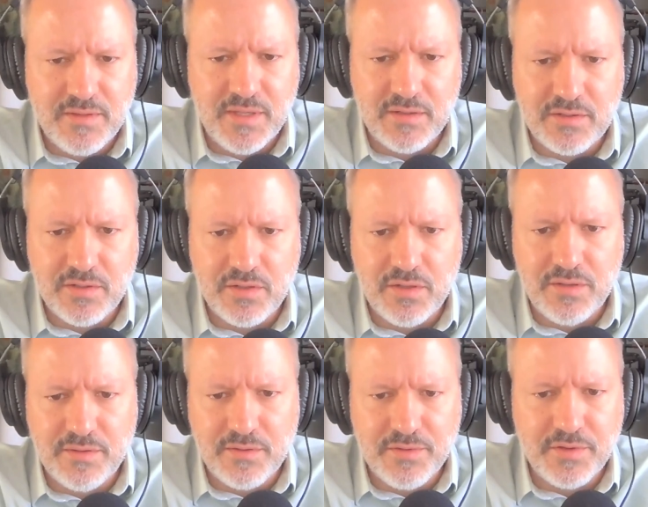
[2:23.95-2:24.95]
that
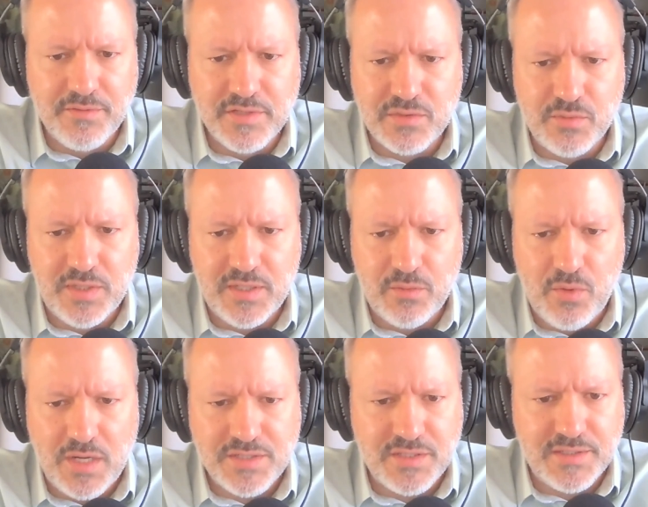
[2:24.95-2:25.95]
occurred earlier this week in
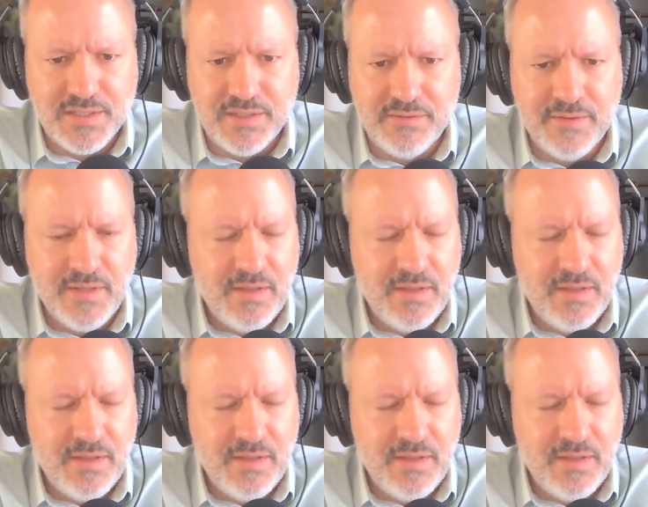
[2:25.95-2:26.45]
Washington.